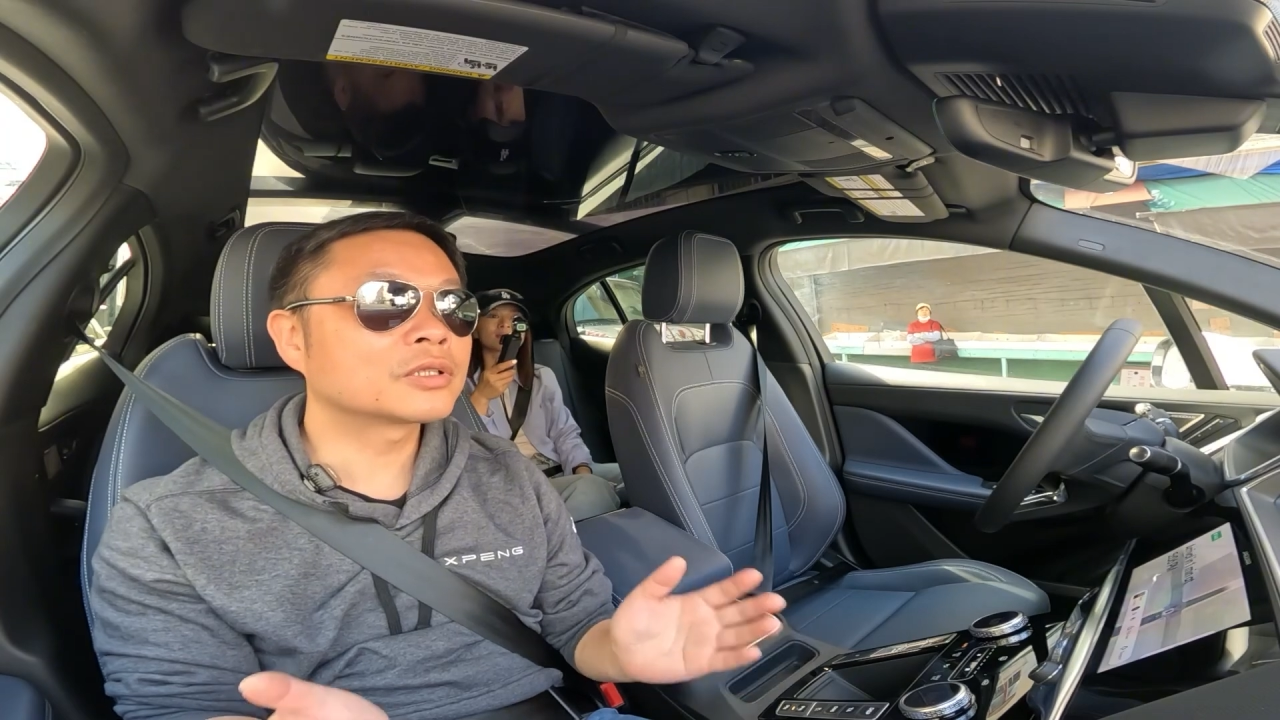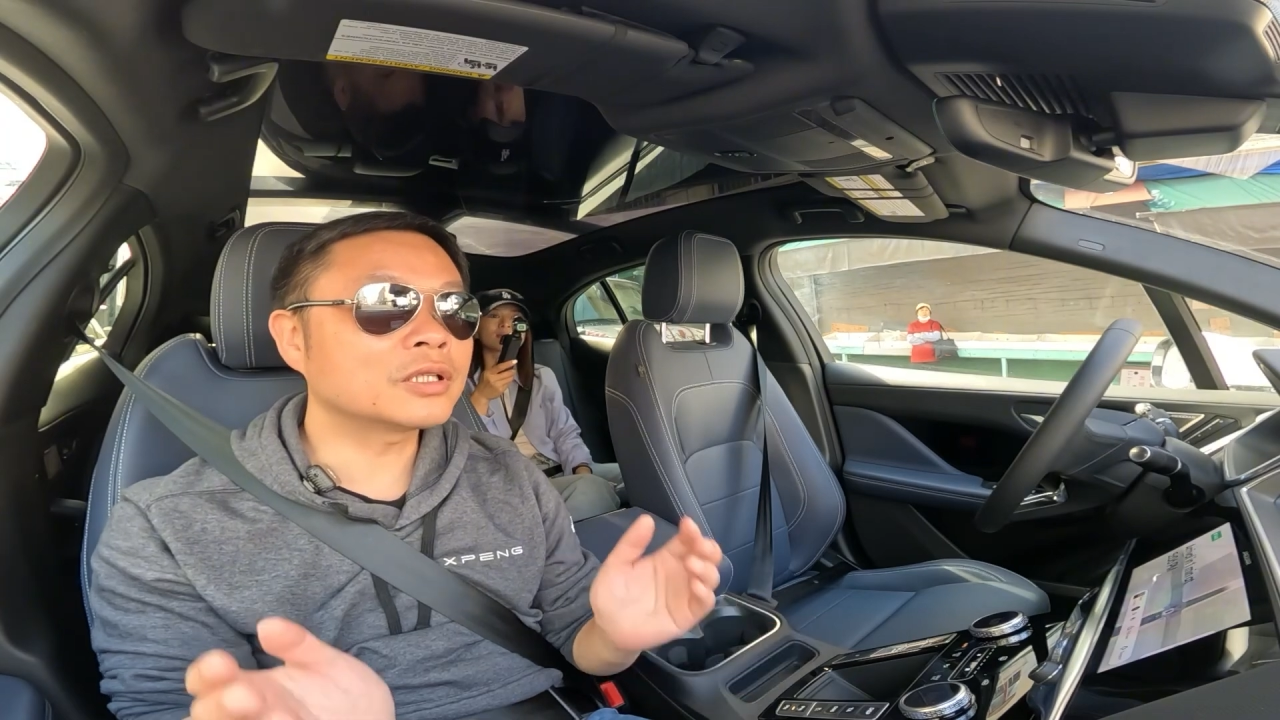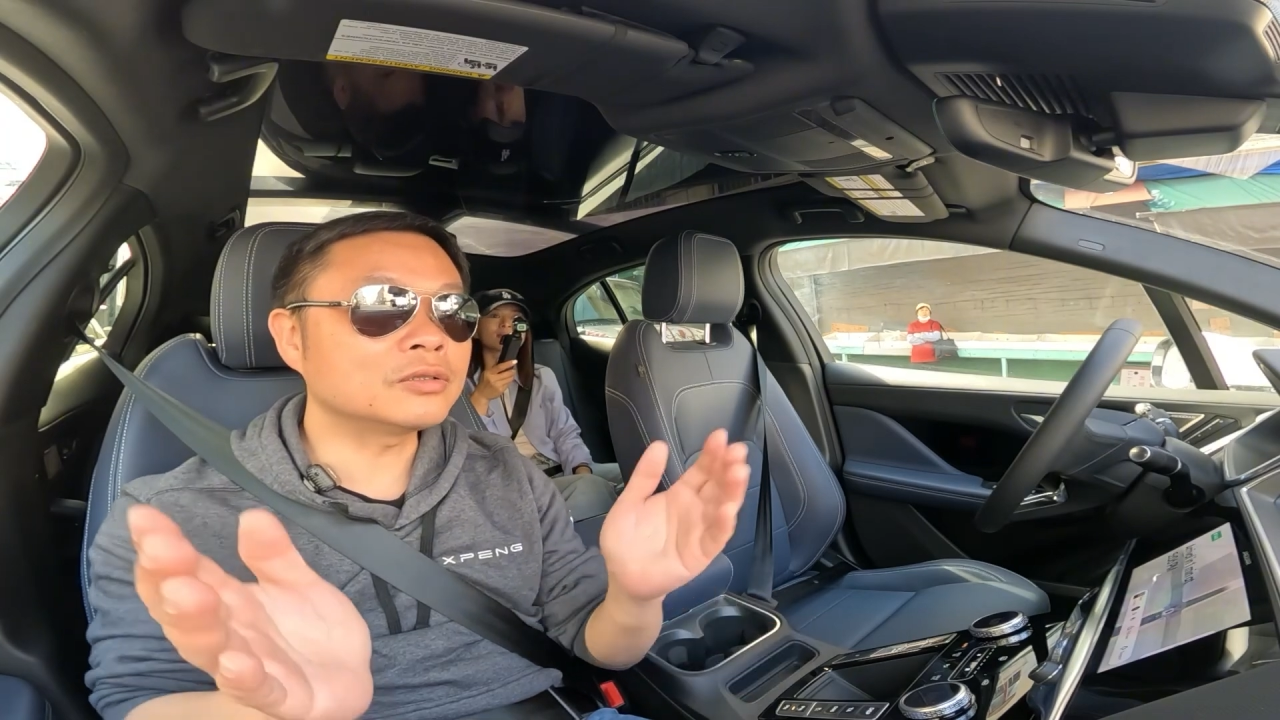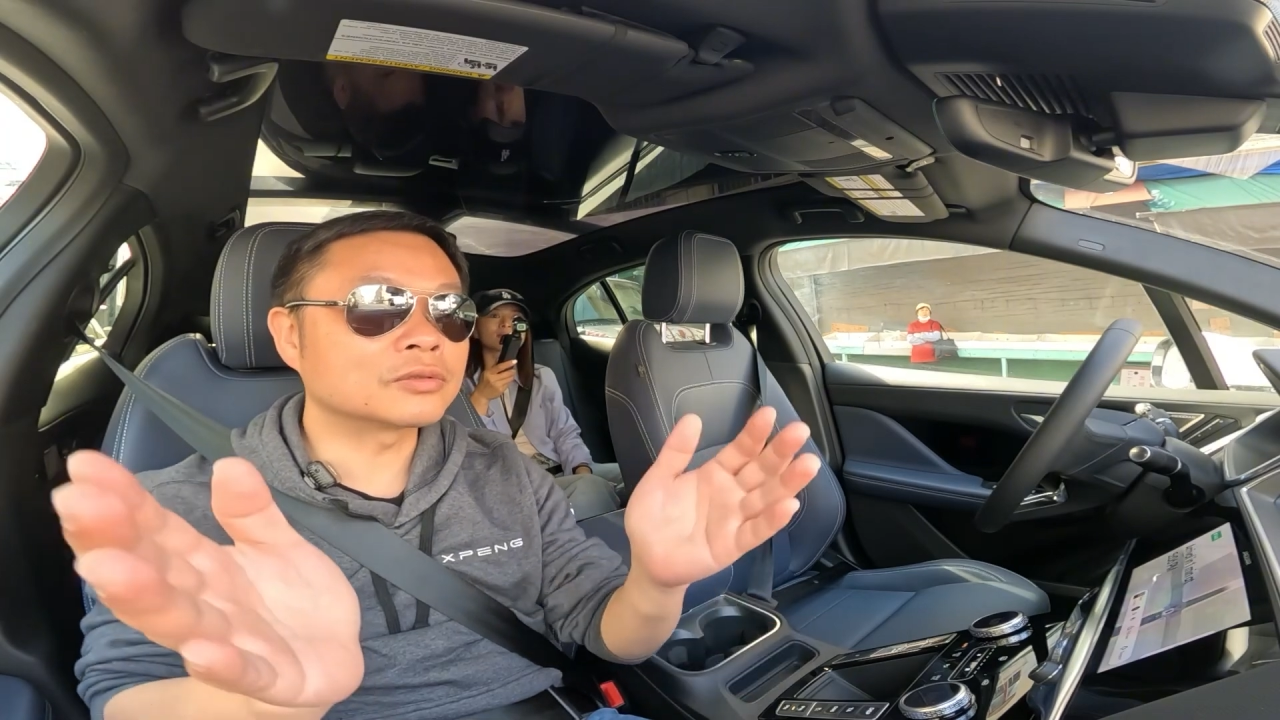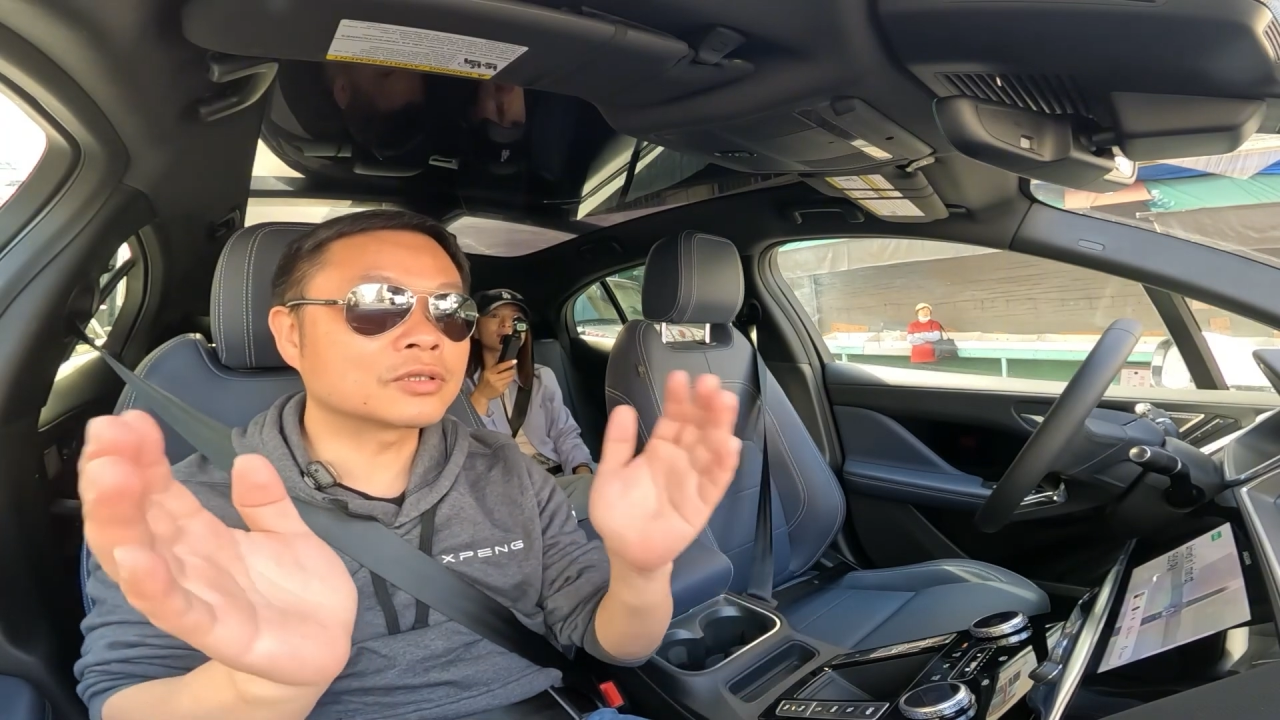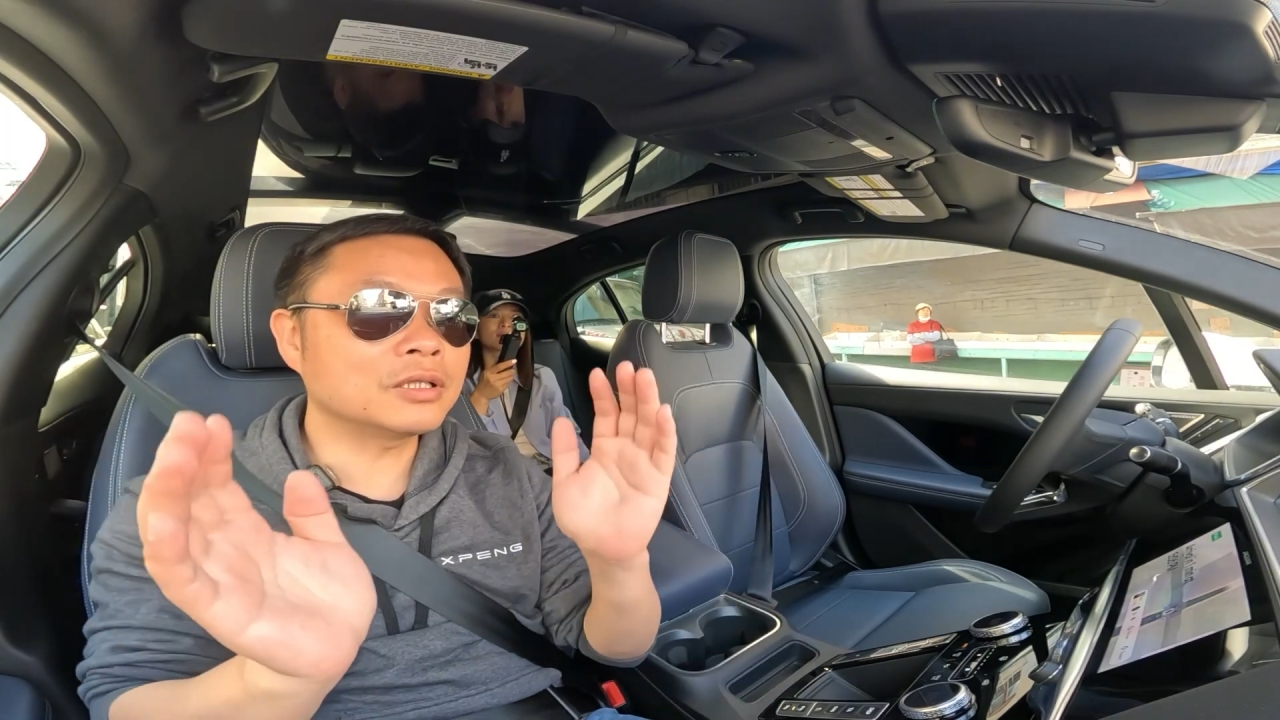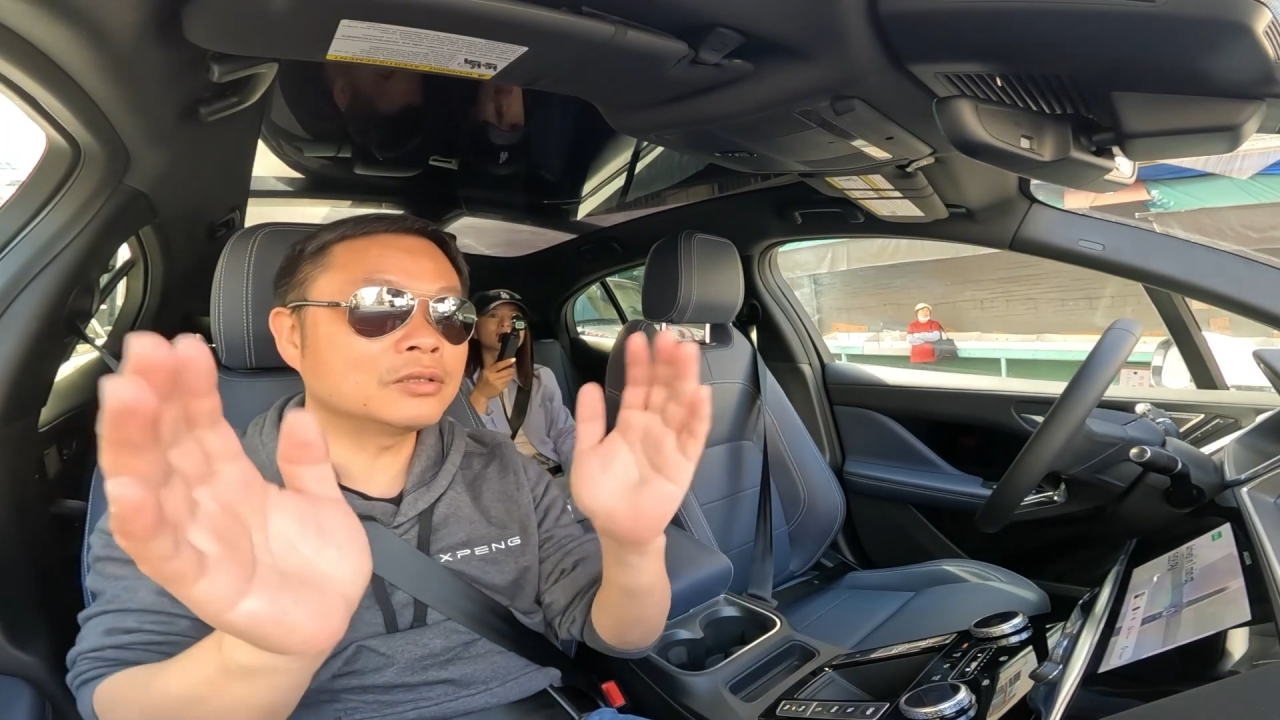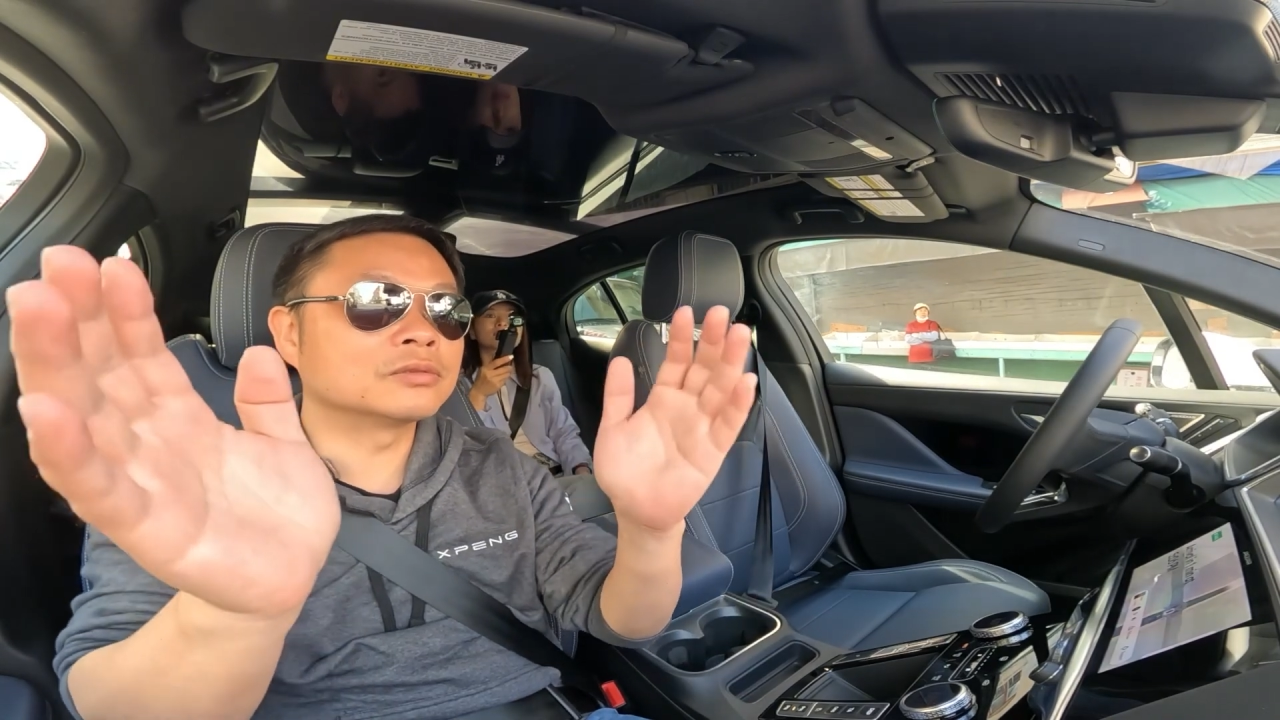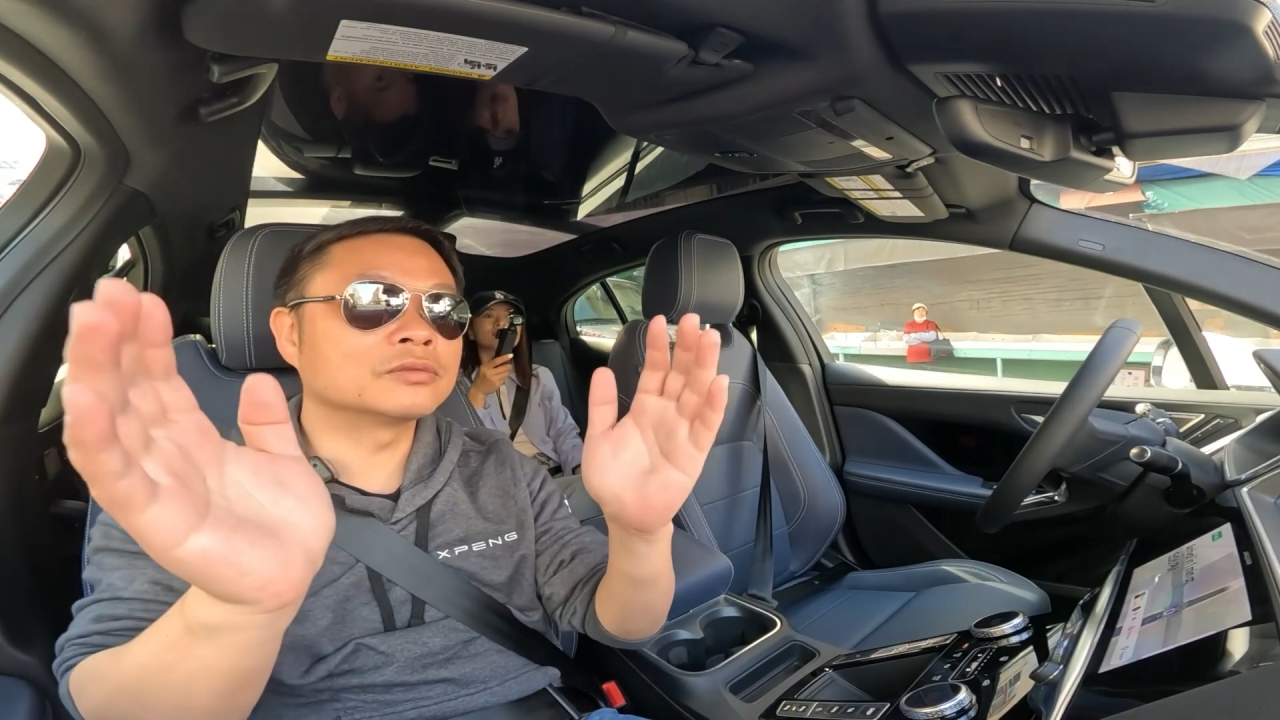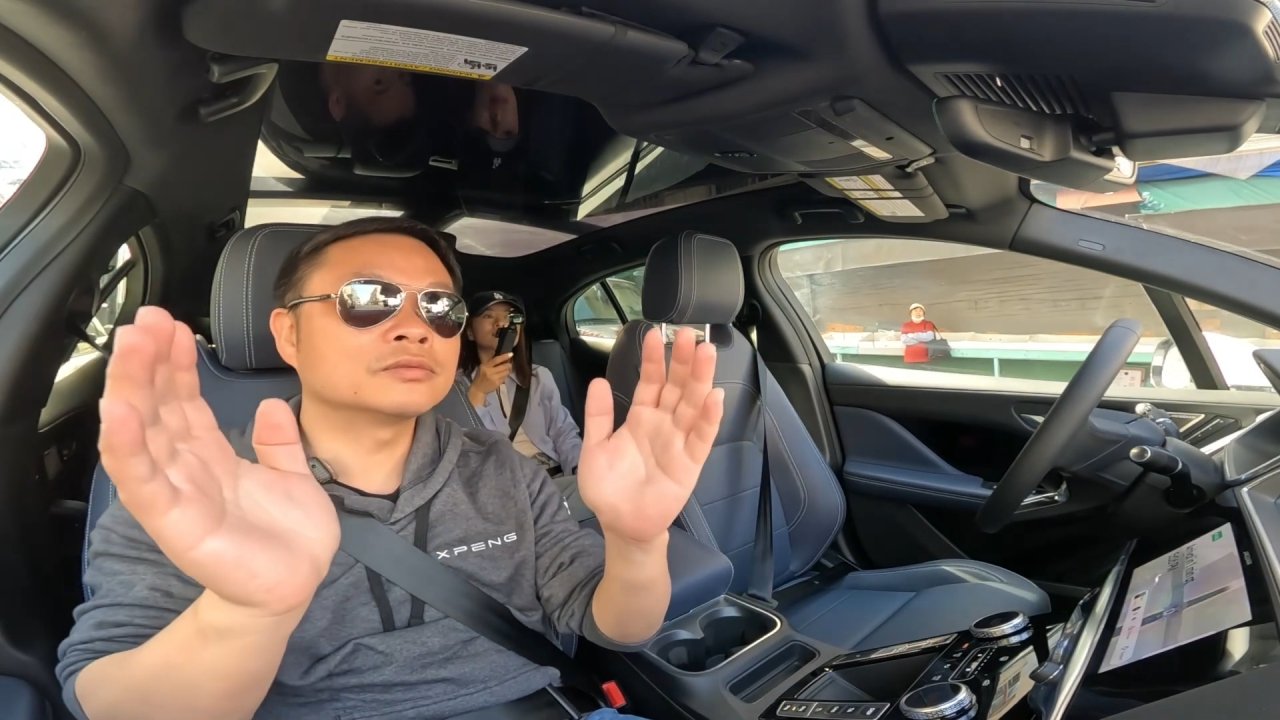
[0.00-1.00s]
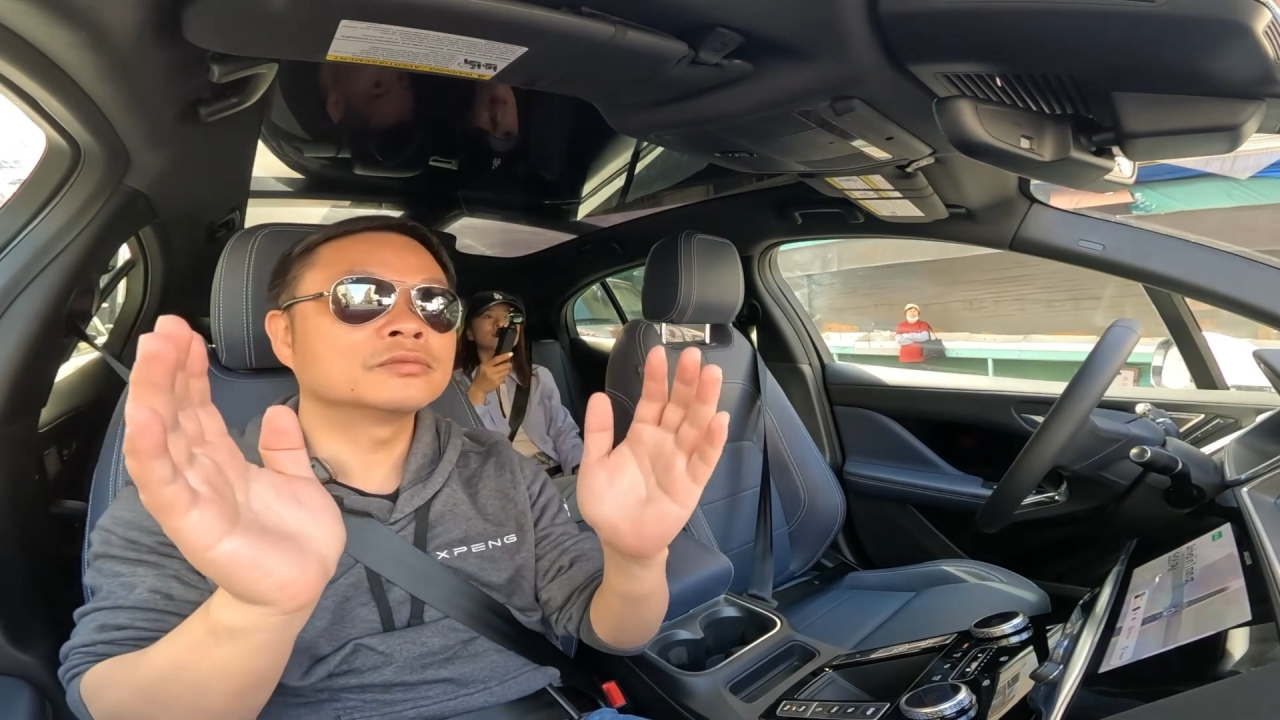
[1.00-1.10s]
Let's go.